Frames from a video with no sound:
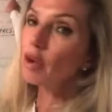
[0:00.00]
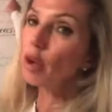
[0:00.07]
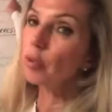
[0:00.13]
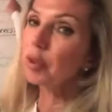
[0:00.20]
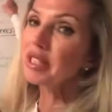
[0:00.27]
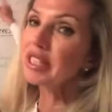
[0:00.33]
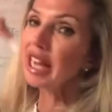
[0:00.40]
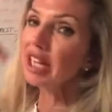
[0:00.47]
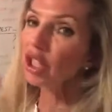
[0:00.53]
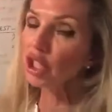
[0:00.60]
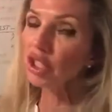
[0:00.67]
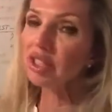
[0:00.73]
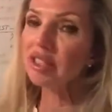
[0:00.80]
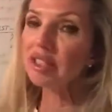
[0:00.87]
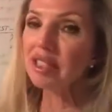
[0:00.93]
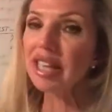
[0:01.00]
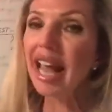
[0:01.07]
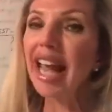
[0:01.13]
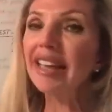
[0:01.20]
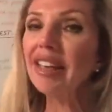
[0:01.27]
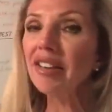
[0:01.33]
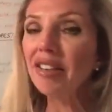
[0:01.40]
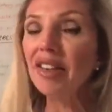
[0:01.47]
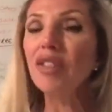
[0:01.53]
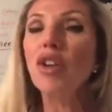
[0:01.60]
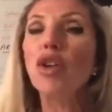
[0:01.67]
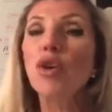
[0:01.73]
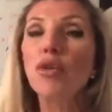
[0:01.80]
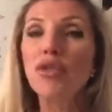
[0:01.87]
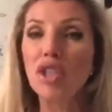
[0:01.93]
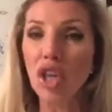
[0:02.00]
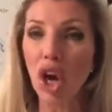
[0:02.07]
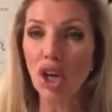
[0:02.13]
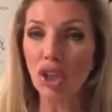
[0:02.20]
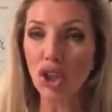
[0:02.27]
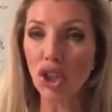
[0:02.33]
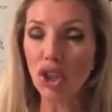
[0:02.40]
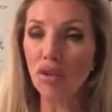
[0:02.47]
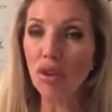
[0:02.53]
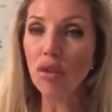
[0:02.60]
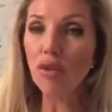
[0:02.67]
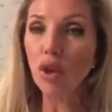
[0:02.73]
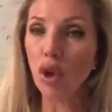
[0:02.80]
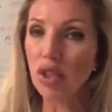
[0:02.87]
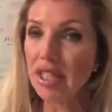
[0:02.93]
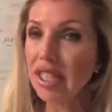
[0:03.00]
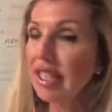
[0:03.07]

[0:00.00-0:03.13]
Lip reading: your possessions, anything that you've touched, if you've got